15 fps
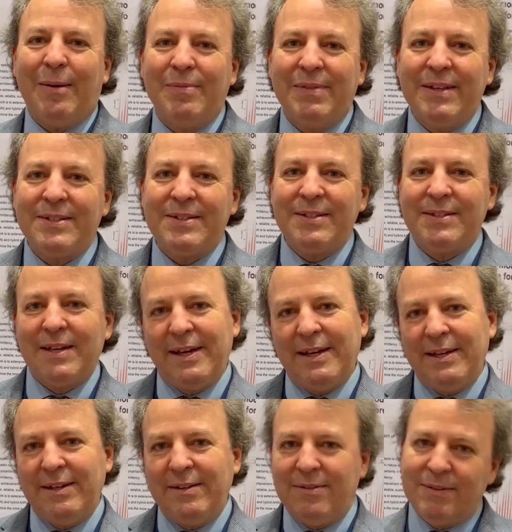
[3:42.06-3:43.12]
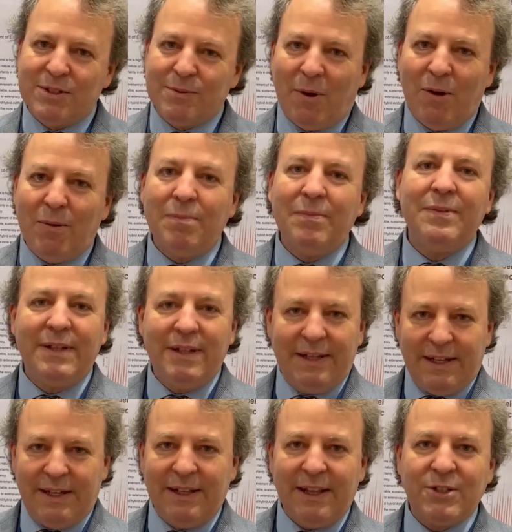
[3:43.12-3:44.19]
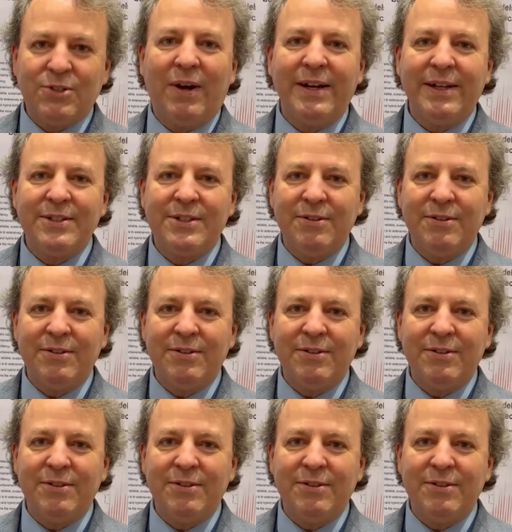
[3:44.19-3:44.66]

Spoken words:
this is a small electronics